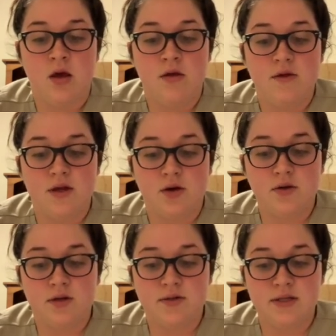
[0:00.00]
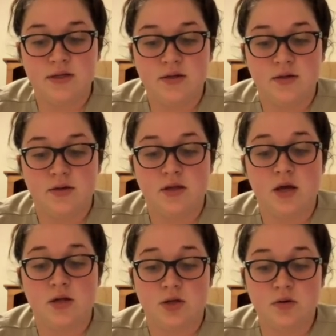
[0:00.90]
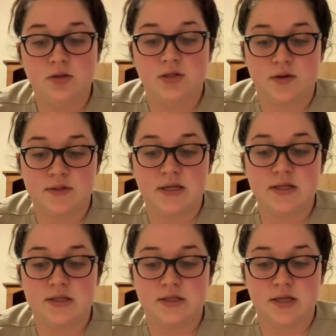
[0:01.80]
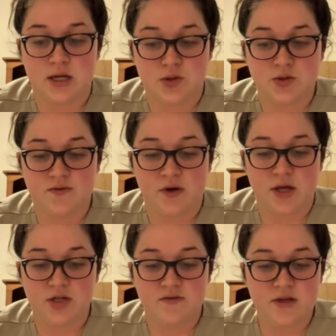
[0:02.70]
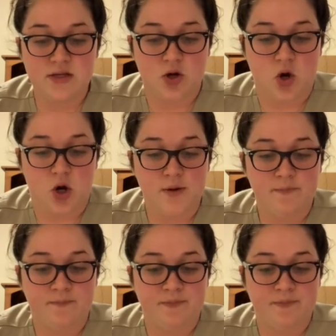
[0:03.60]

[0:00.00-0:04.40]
The adult dosing schedules for each of these are: